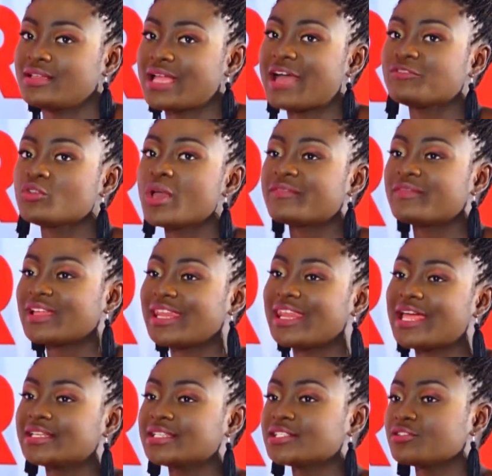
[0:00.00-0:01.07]
have you ever
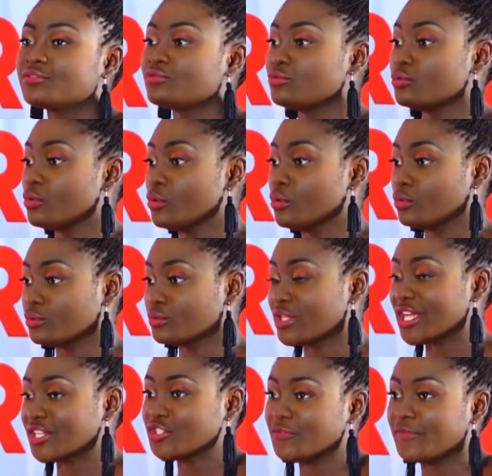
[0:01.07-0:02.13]
landed a role
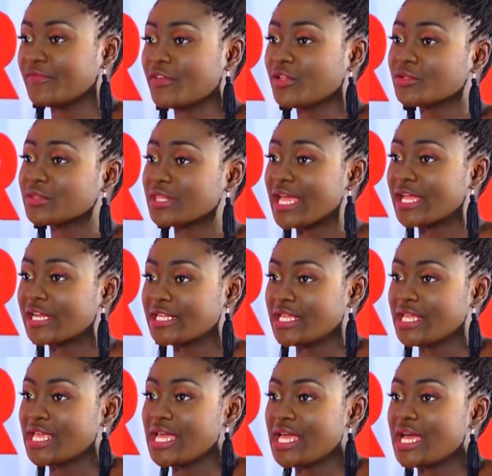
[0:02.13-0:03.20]
that you felt that
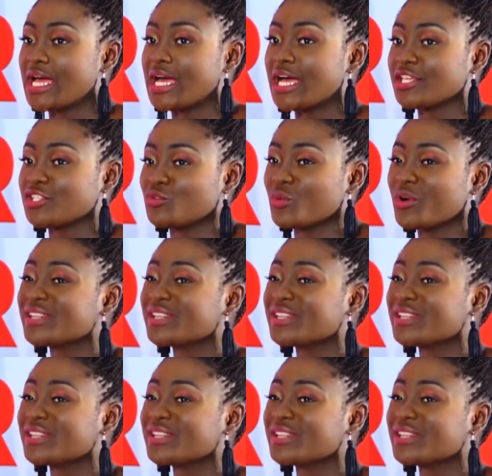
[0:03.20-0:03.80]
you